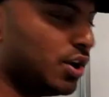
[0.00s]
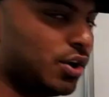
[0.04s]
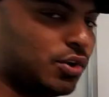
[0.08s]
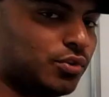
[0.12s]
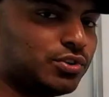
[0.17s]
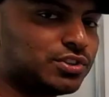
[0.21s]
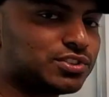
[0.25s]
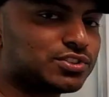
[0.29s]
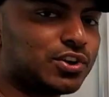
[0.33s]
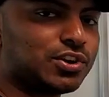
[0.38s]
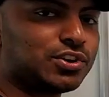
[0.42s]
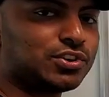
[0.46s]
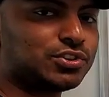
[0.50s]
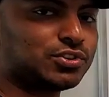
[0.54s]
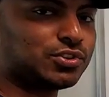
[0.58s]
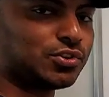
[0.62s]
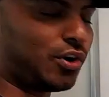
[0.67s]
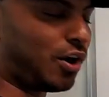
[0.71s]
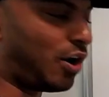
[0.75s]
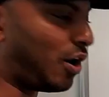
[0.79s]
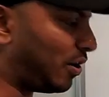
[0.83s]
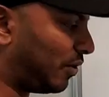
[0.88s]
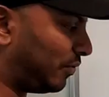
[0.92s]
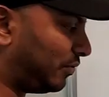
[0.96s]
Who's going to do
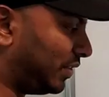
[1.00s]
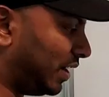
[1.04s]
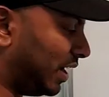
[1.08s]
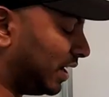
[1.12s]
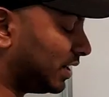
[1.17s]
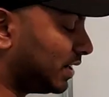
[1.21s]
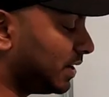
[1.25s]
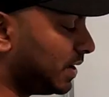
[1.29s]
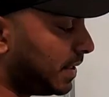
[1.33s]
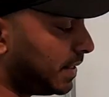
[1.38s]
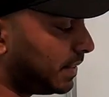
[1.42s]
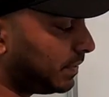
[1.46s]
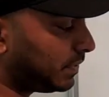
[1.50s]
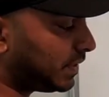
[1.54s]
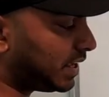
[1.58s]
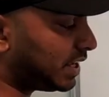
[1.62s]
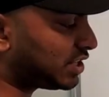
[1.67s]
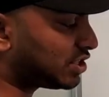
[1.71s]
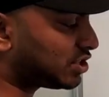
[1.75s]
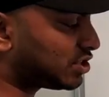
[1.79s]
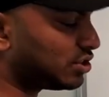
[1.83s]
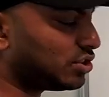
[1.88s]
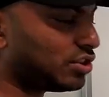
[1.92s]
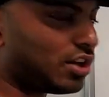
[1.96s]
all of that?
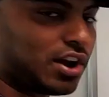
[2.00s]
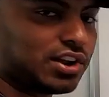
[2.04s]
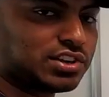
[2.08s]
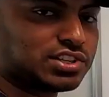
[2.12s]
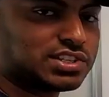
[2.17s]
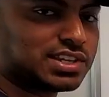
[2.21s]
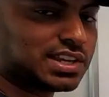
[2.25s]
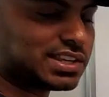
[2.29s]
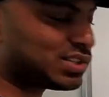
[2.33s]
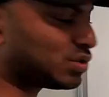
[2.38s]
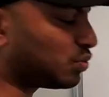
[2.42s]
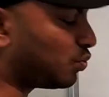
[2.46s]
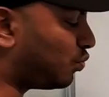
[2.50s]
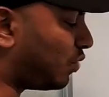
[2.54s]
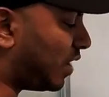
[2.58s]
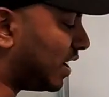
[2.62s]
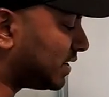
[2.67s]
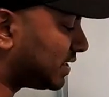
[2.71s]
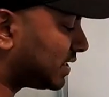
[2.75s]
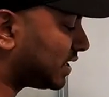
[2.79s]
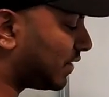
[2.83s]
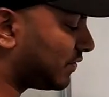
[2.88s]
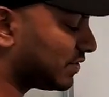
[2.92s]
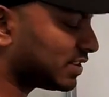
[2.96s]
It's not just
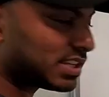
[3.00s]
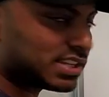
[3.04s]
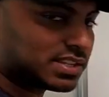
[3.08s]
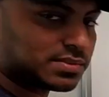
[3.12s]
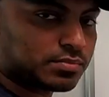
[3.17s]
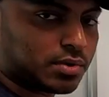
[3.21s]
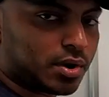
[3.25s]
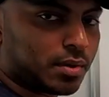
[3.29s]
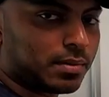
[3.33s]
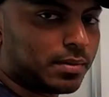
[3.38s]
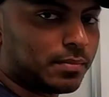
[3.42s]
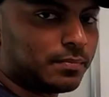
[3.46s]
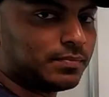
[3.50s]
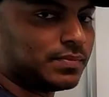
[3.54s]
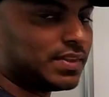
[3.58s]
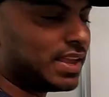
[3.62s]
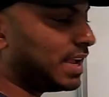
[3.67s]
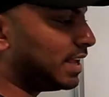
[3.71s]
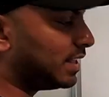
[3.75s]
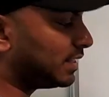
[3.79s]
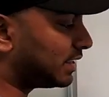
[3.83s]
one services problem.